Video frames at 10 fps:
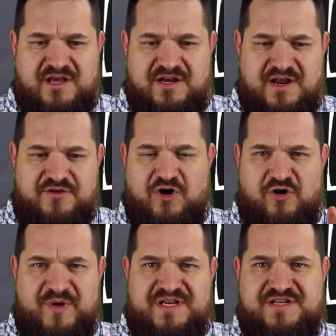another
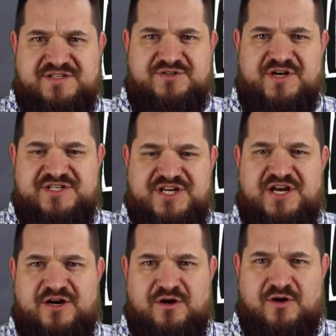army digs a trench
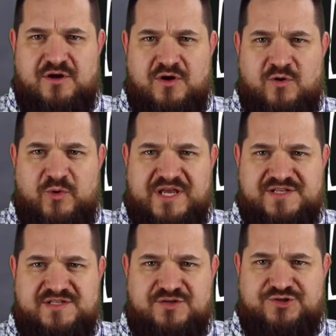here, we
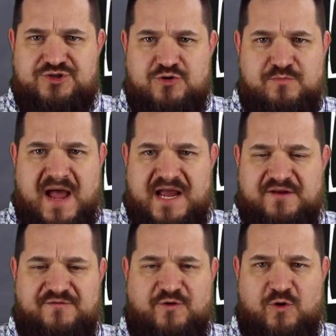can still shoot back
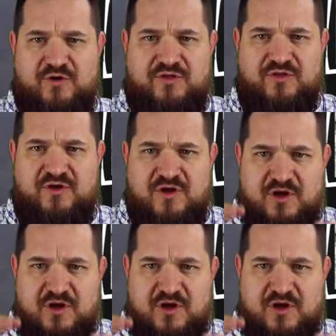and forth,